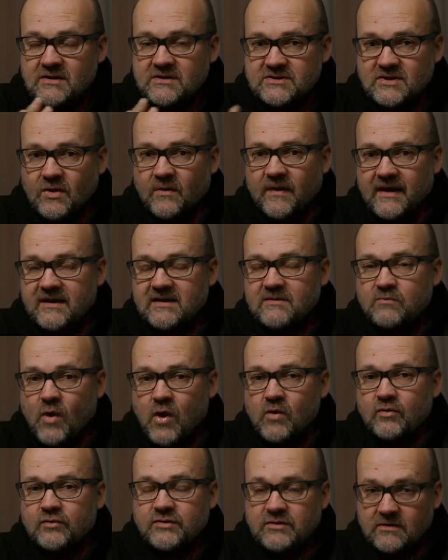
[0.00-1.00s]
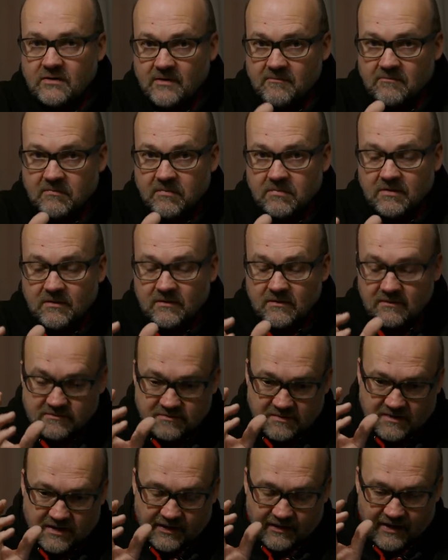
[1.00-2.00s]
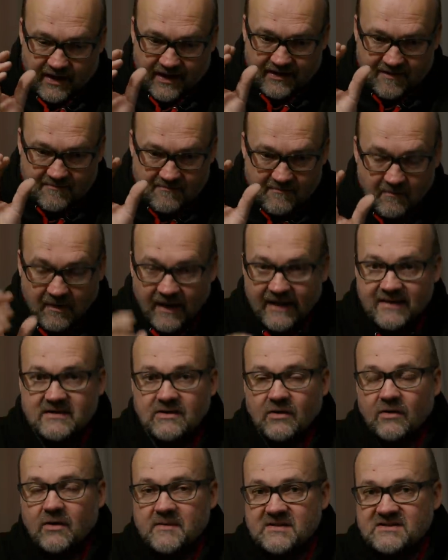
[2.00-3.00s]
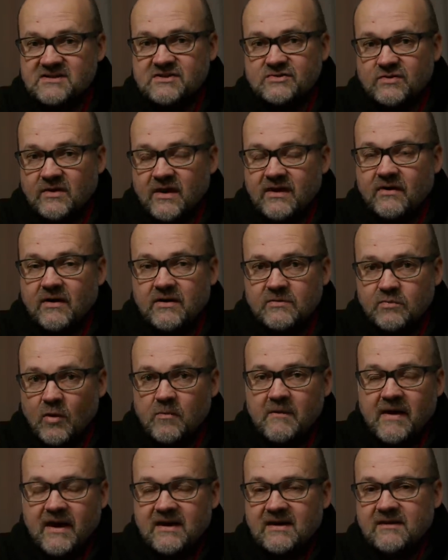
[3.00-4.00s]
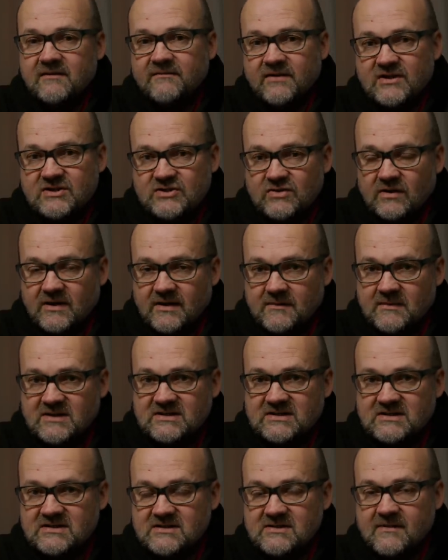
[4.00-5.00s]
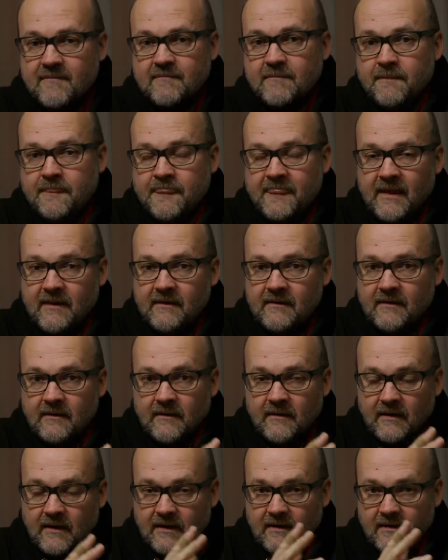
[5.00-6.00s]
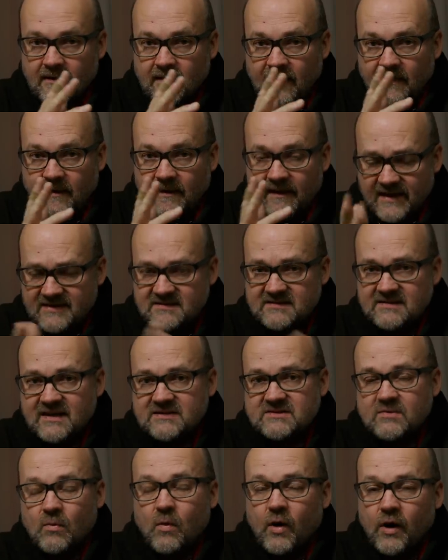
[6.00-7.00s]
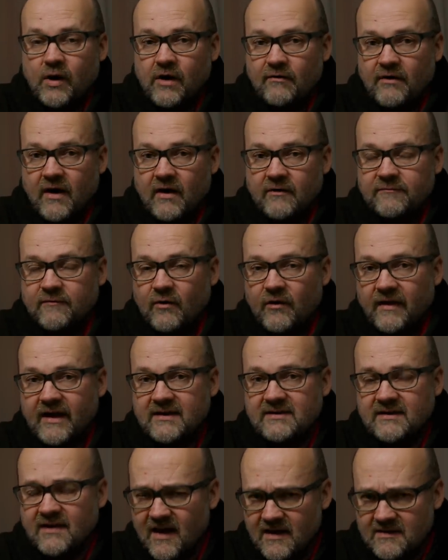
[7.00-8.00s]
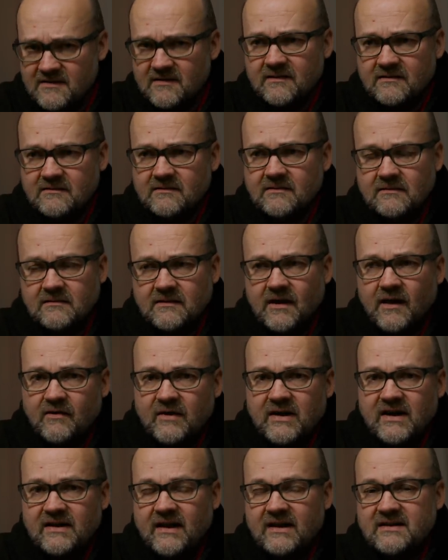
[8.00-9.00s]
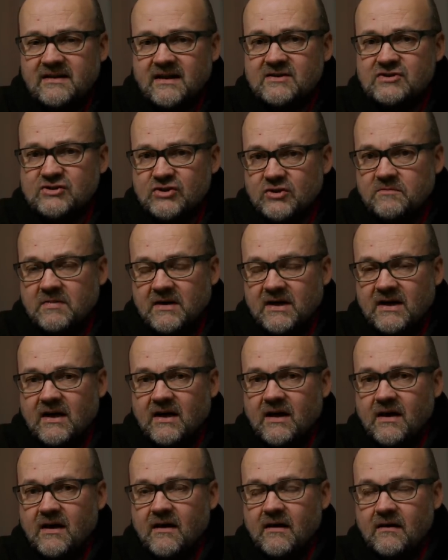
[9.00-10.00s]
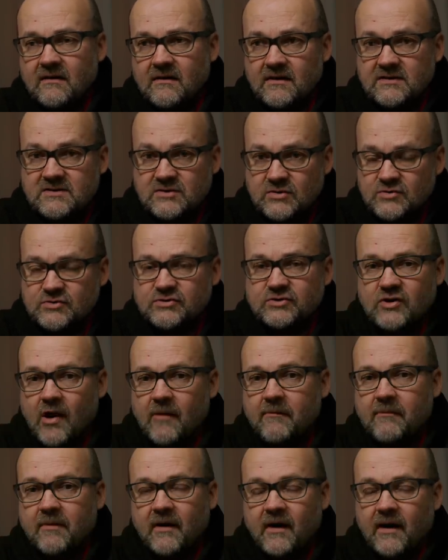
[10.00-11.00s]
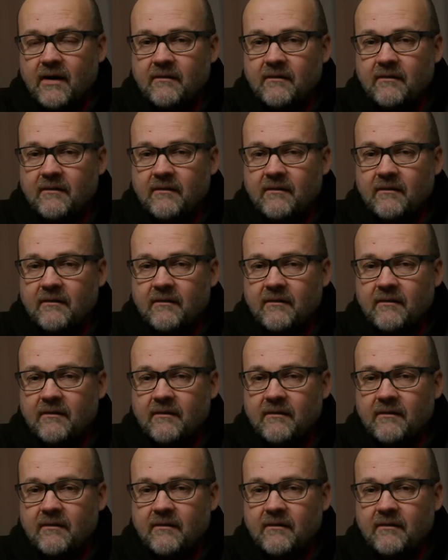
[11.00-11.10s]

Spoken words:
so that it won't kind of like blend the images together. It will make individual images. And that's a workaround for that. And I agree that there should be a two-stop